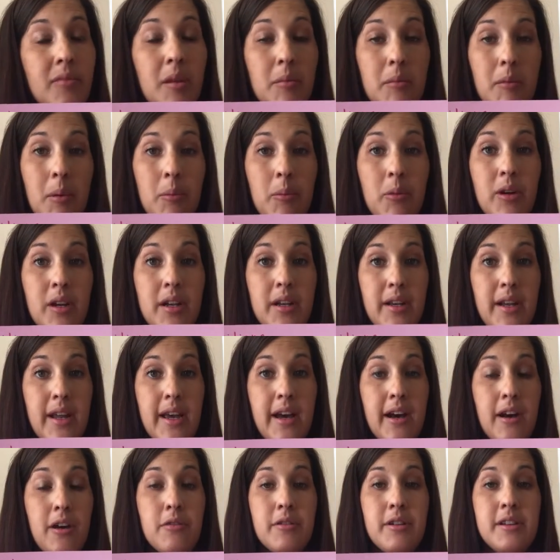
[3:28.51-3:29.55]
Remember, a
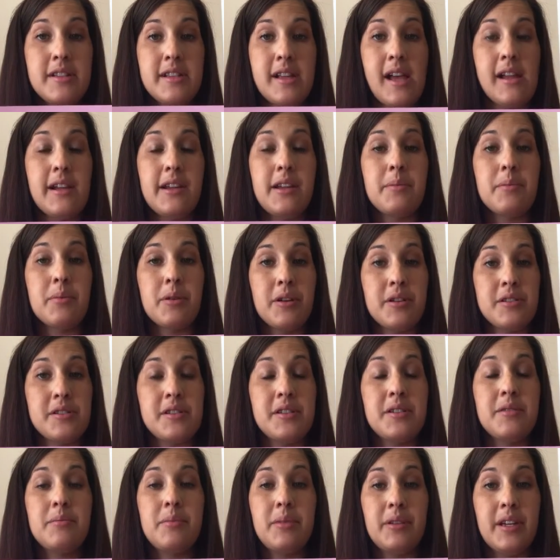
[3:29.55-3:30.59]
noun is any
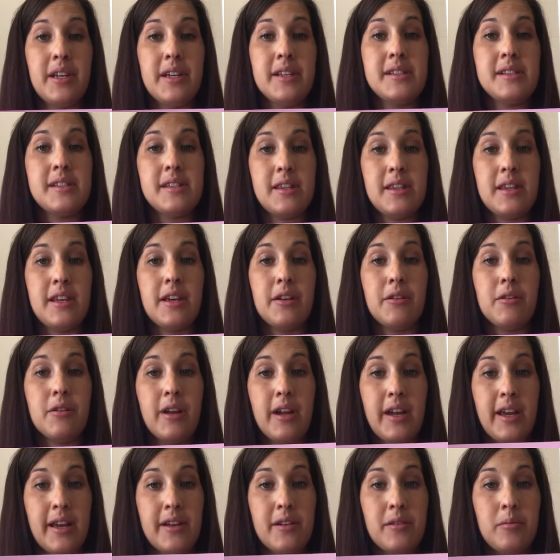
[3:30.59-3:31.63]
person, place, thing, or
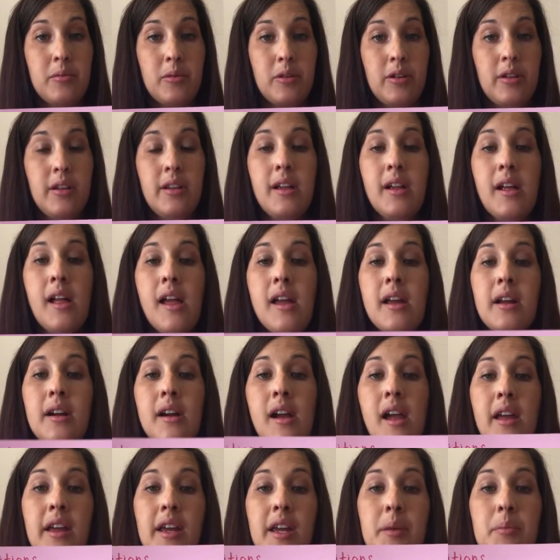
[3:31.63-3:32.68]
animal.
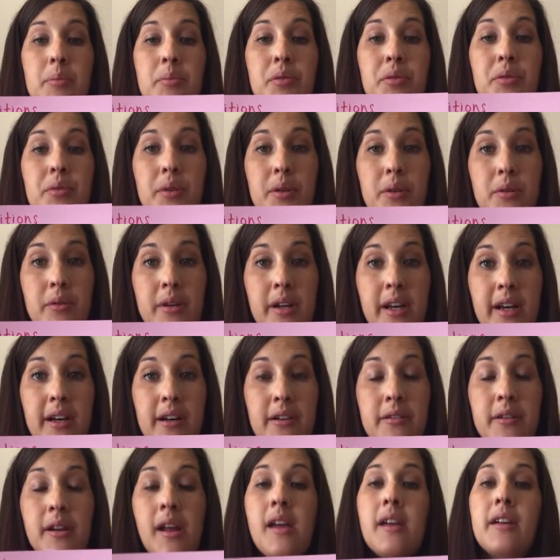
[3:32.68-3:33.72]
A
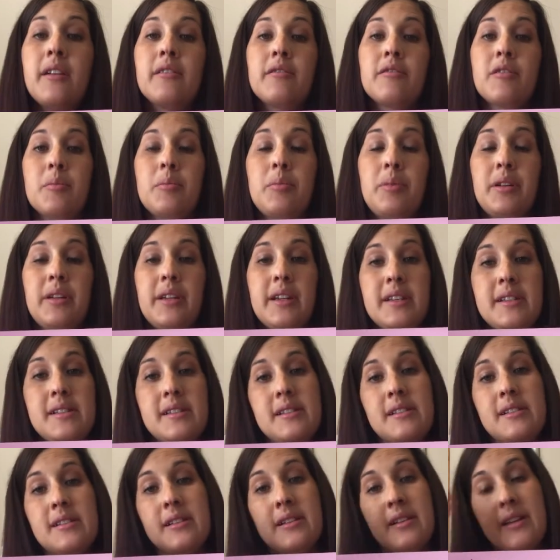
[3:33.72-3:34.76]
pronoun
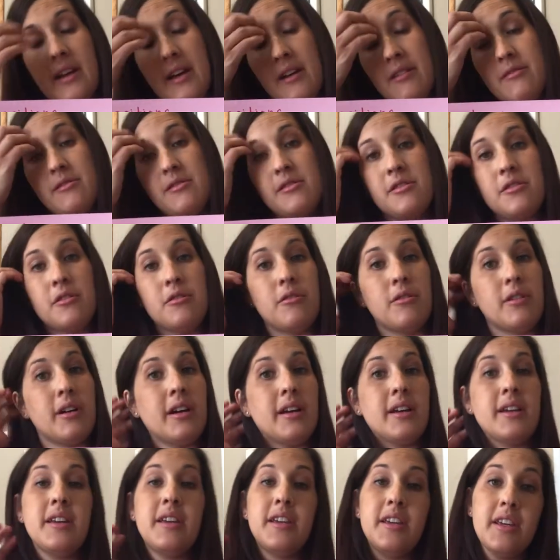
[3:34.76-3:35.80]
replaces a noun. So
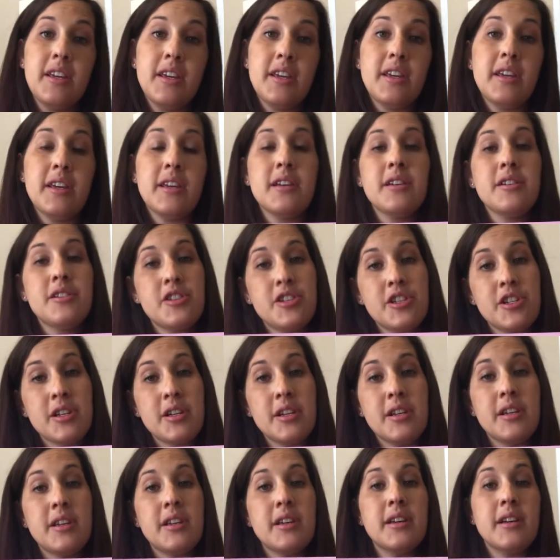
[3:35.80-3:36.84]
he,
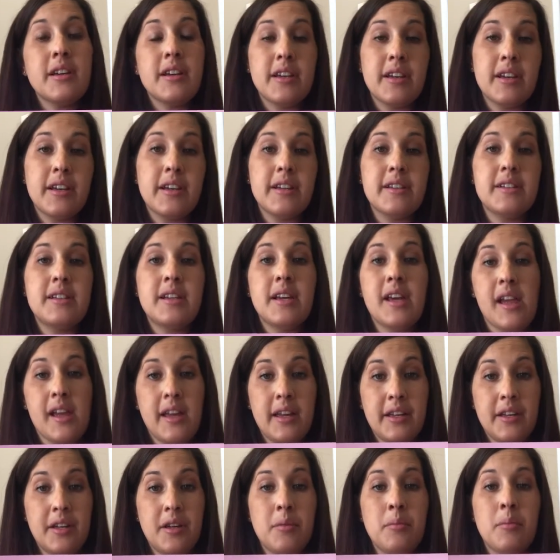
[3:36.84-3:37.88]
she, it,
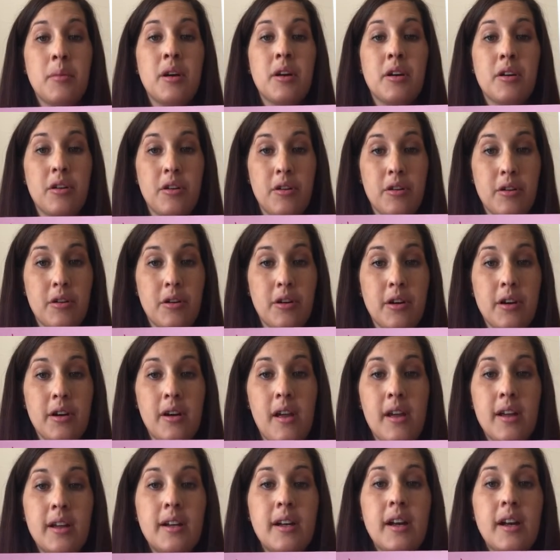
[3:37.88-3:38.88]
him, her.